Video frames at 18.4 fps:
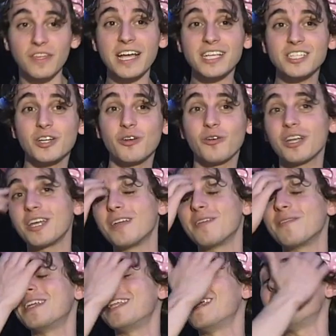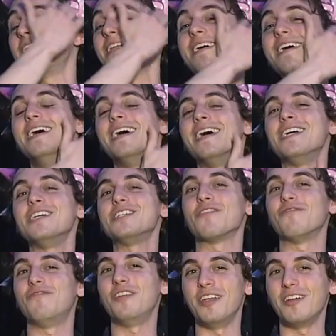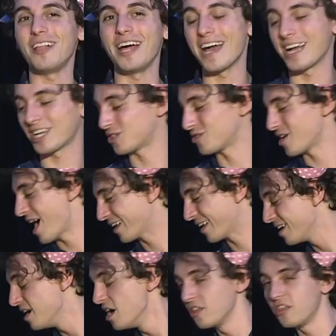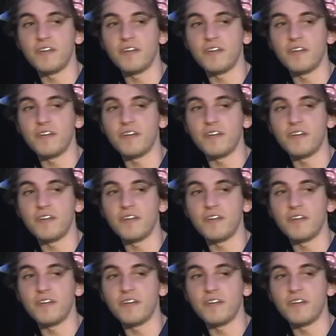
next ingredient we need is vanilla extract. The